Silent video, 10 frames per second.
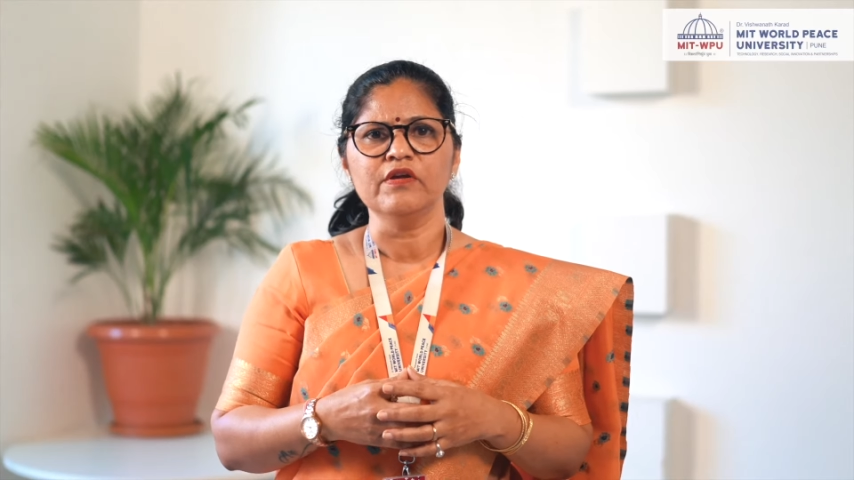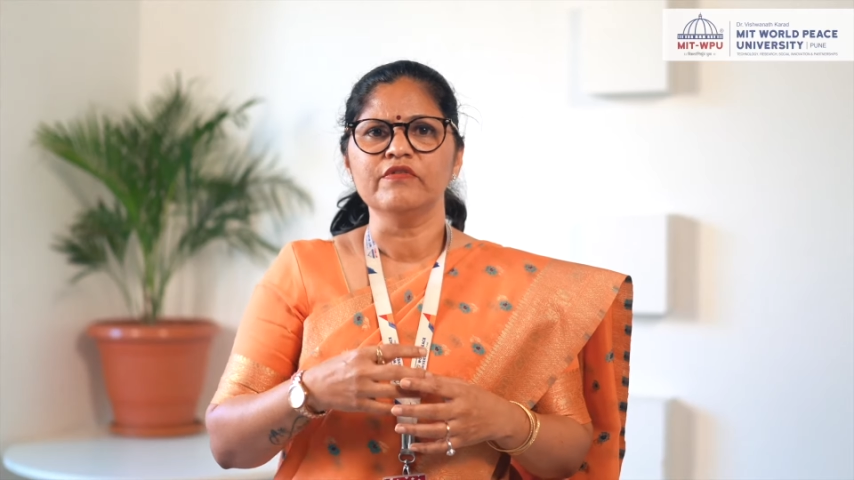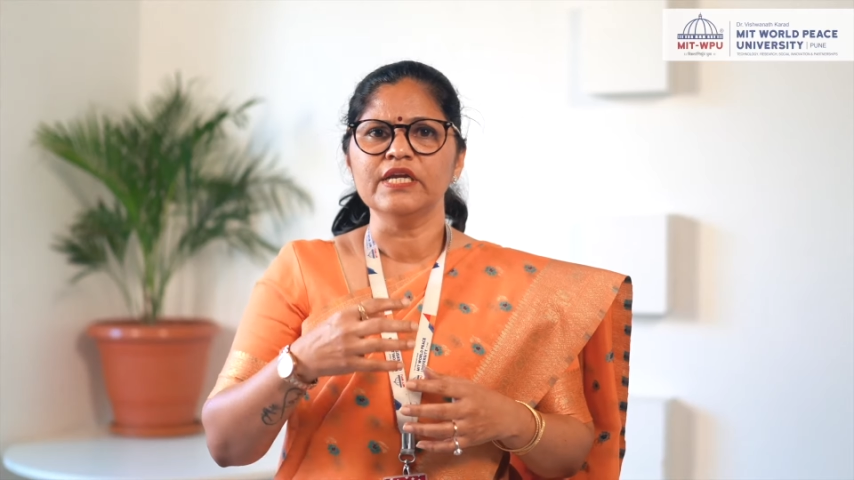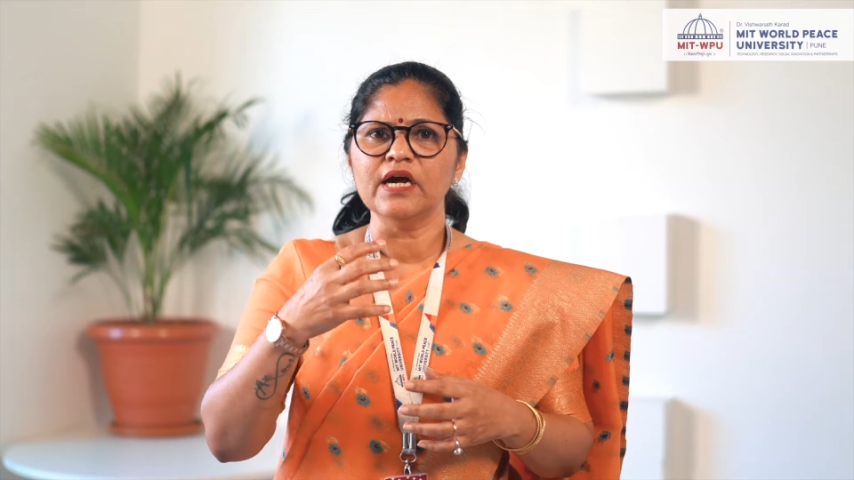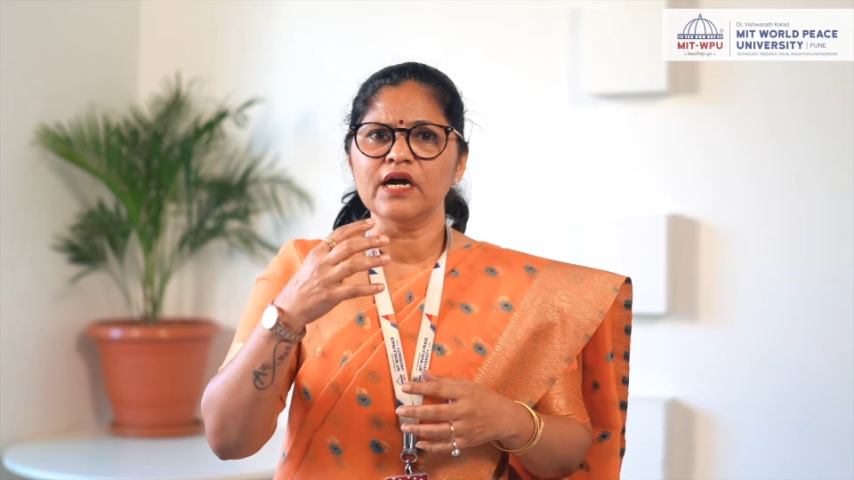
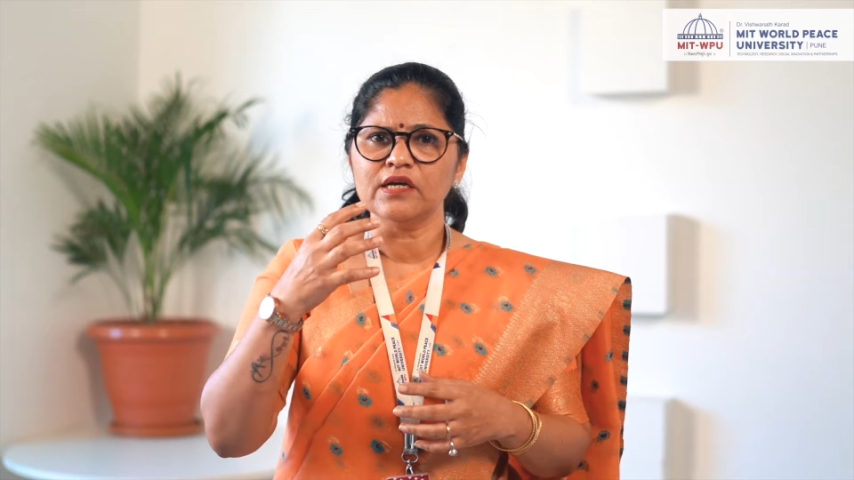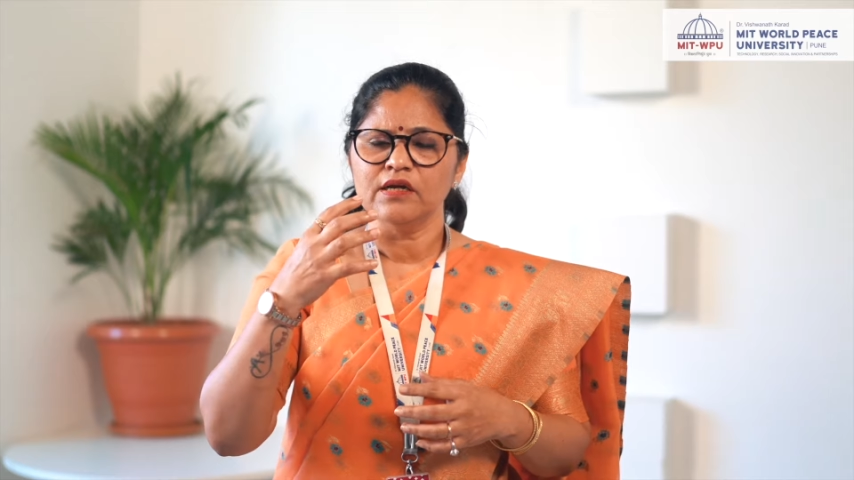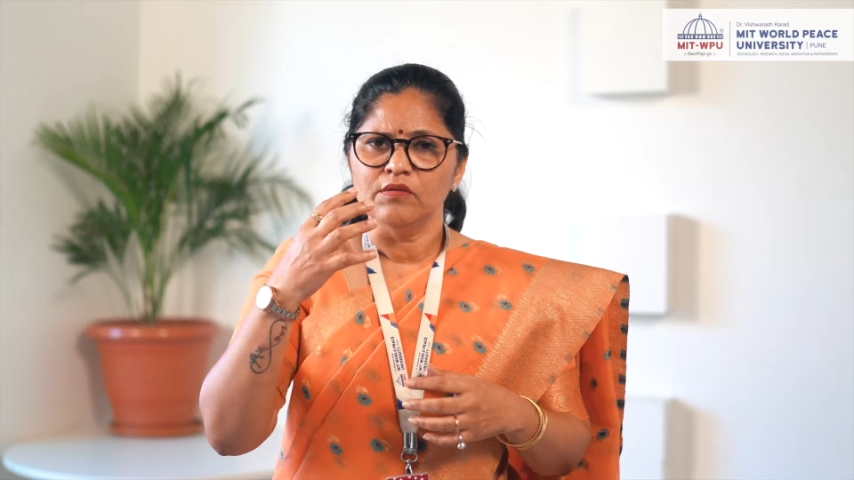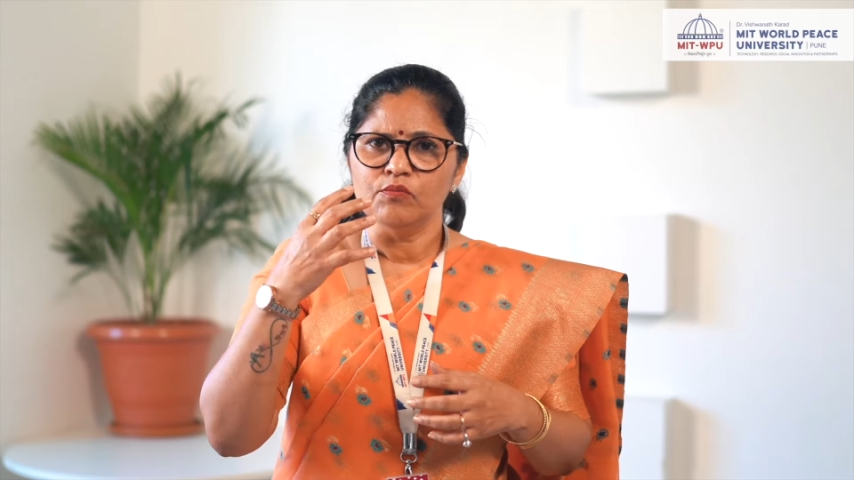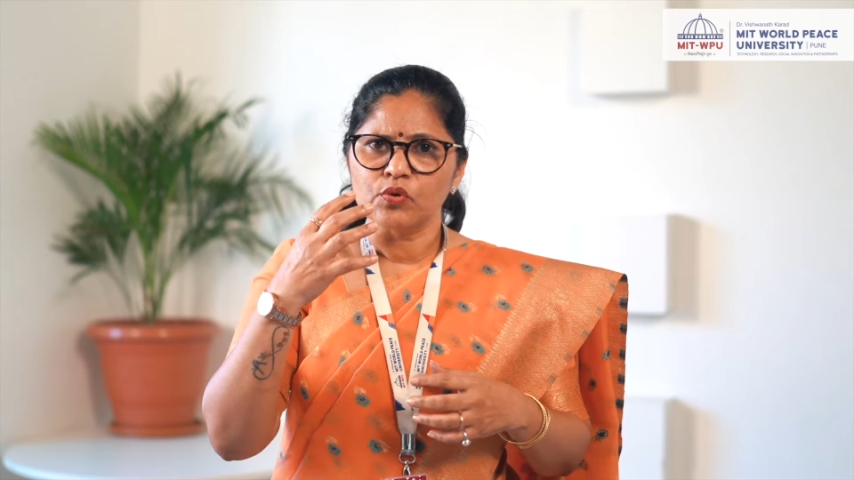we are
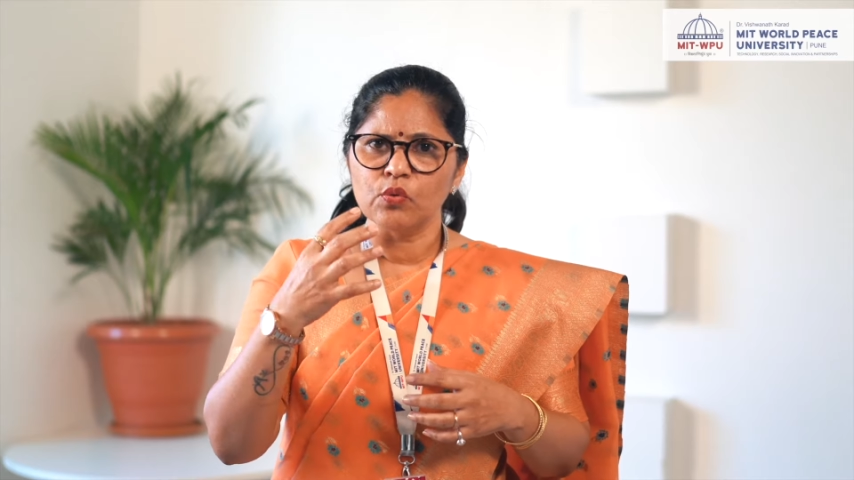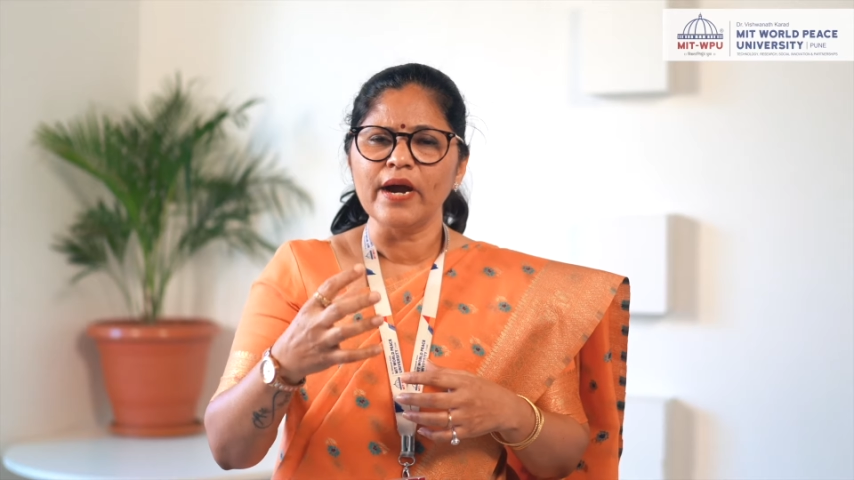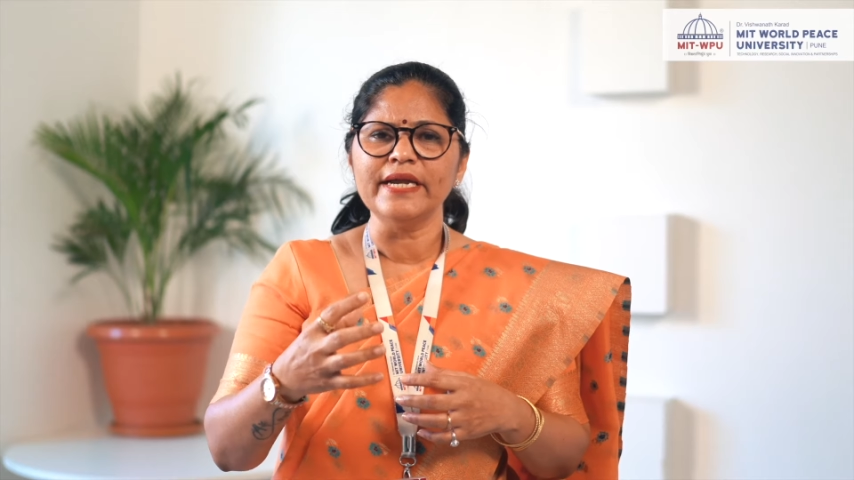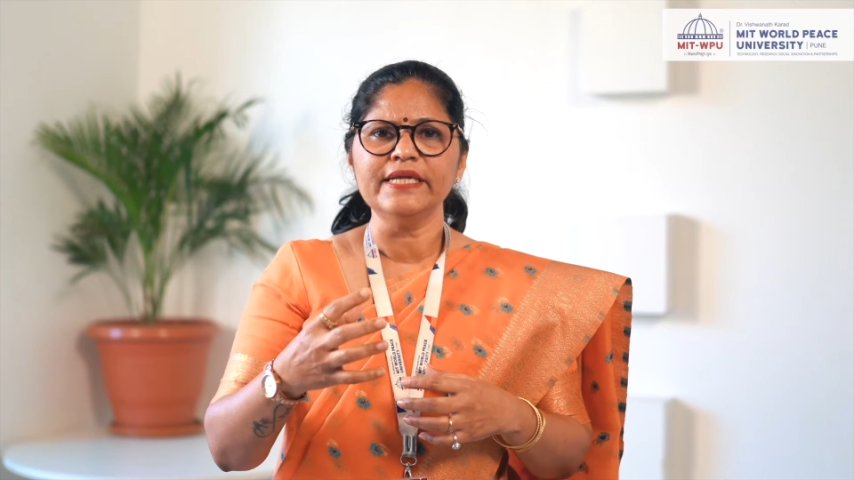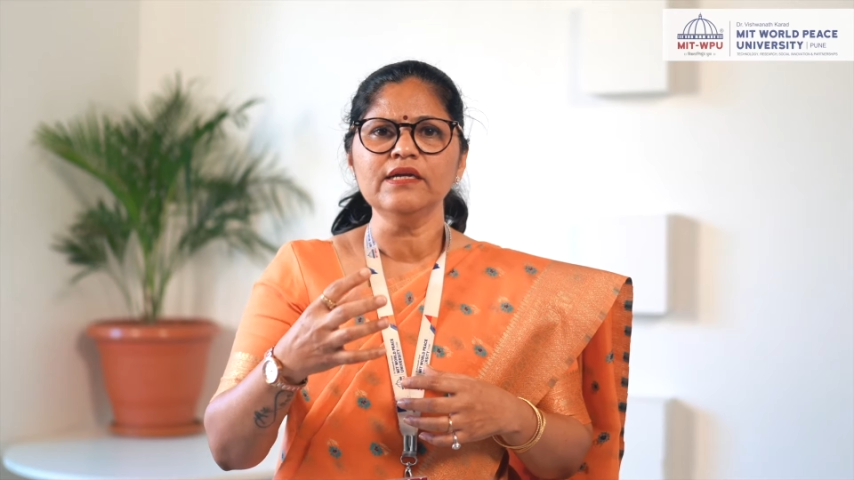
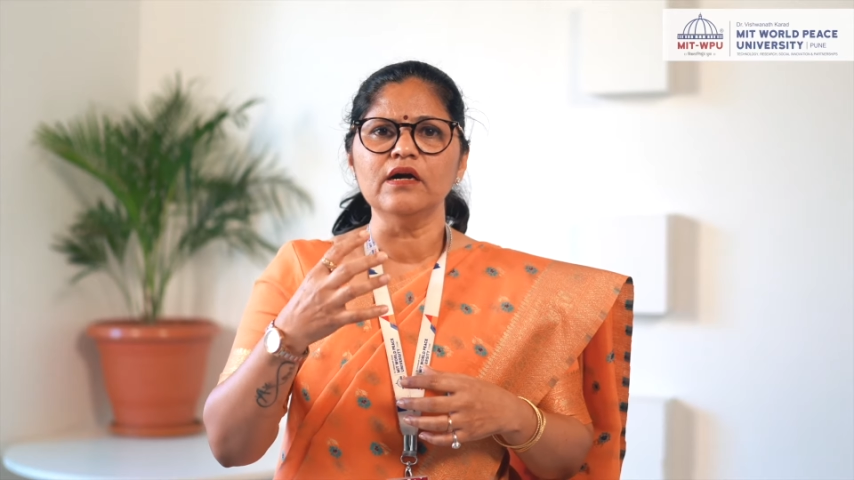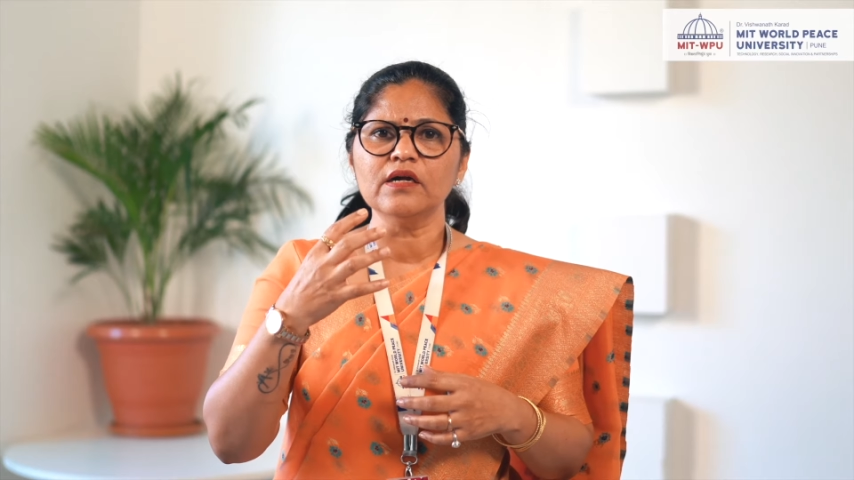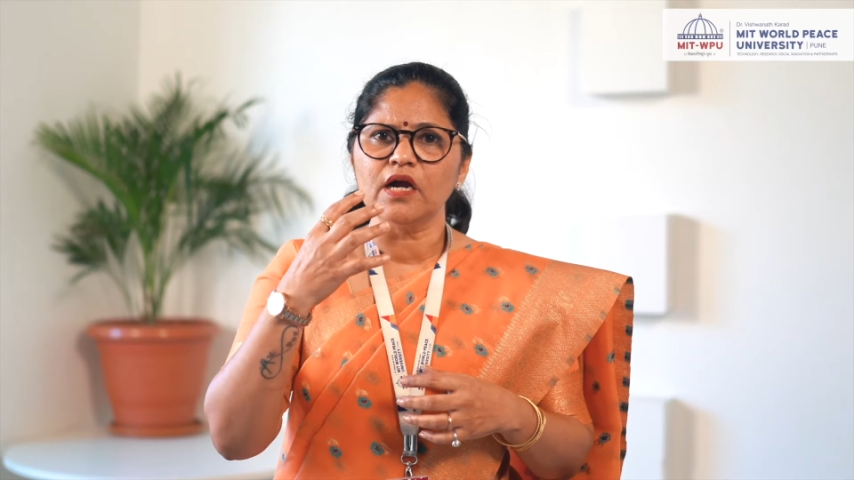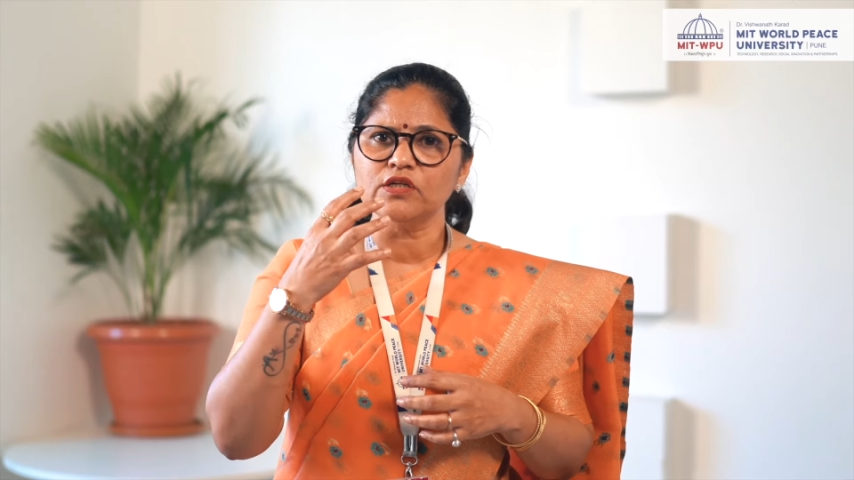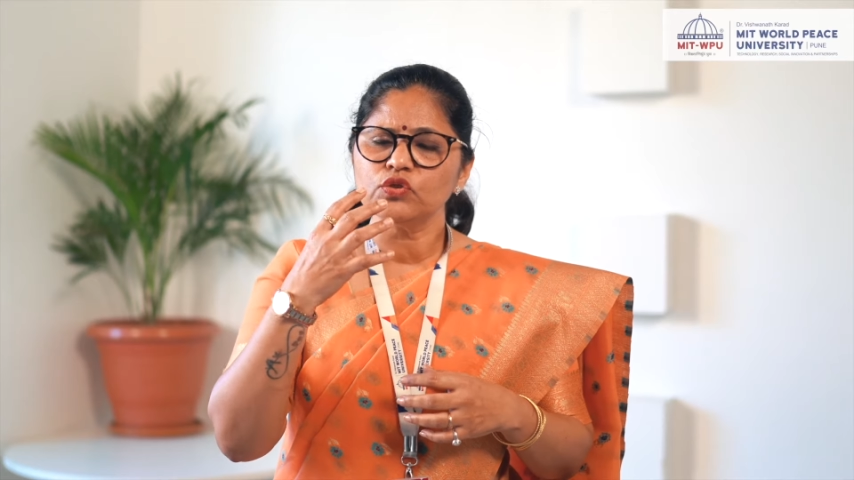providing a
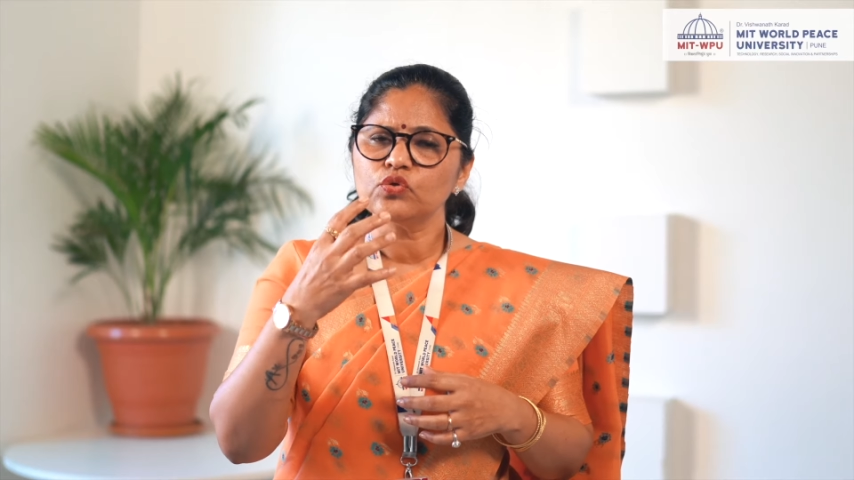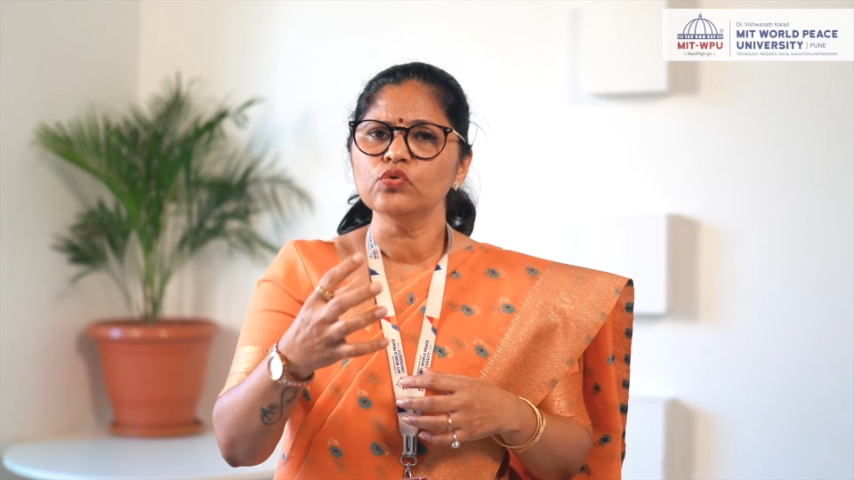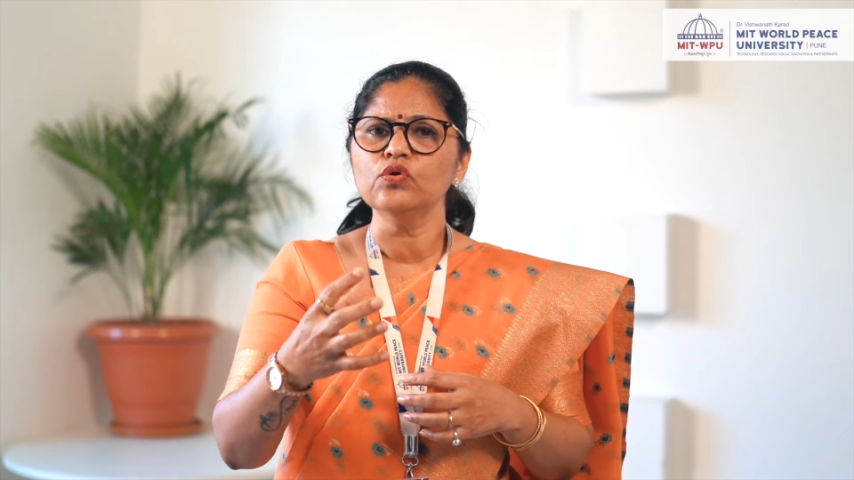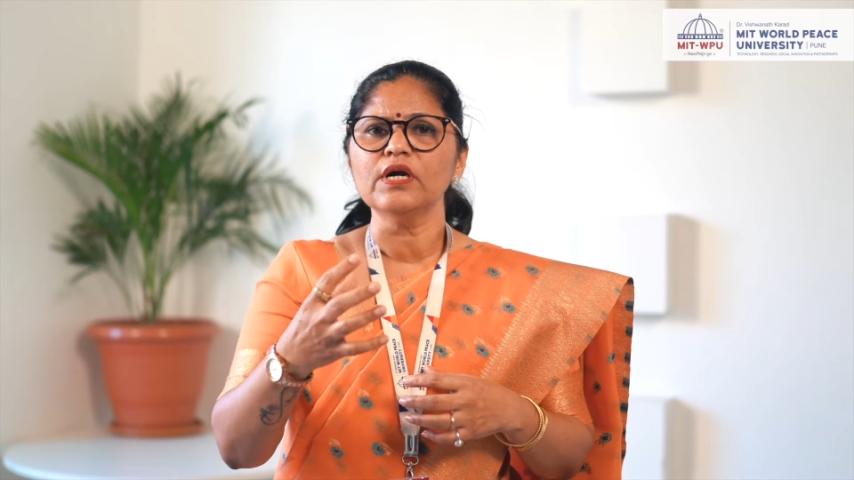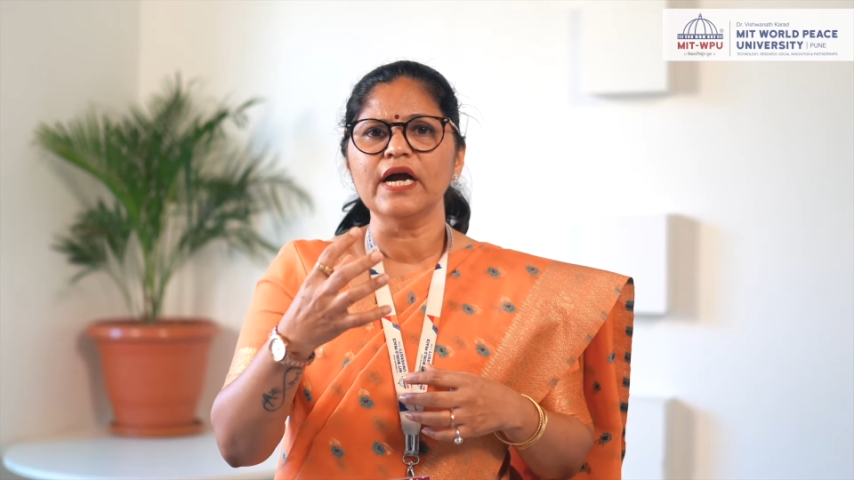cut-through